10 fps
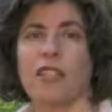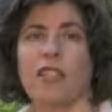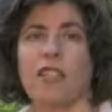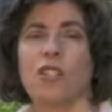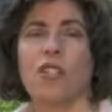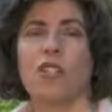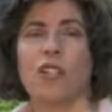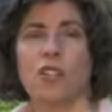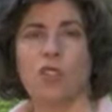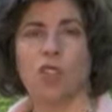this
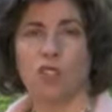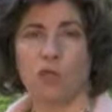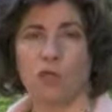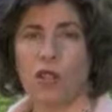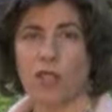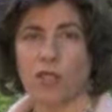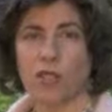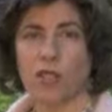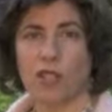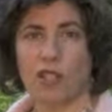inner sense of
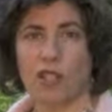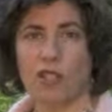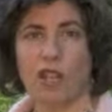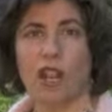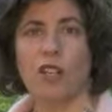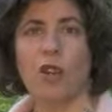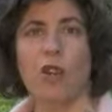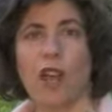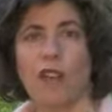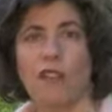restlessness that I know
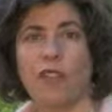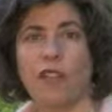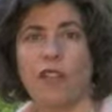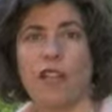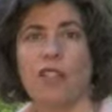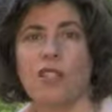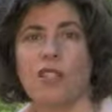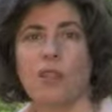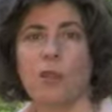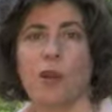that I feel and I
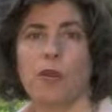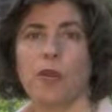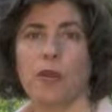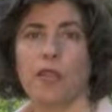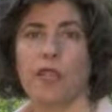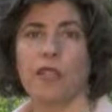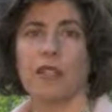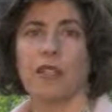see all around me.